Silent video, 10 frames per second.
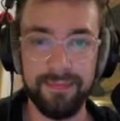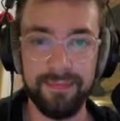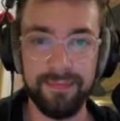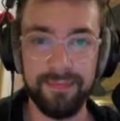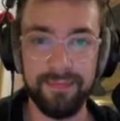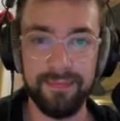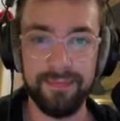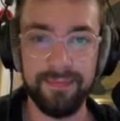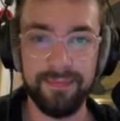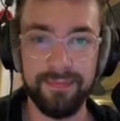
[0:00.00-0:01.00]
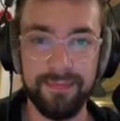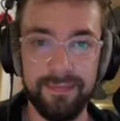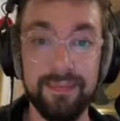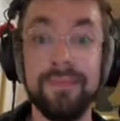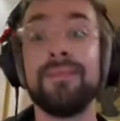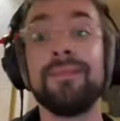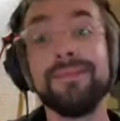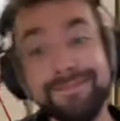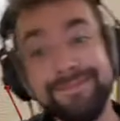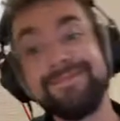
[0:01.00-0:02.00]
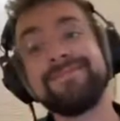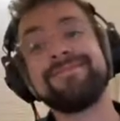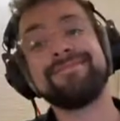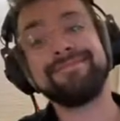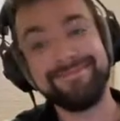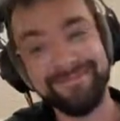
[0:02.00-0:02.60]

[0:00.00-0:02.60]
practice where I talk about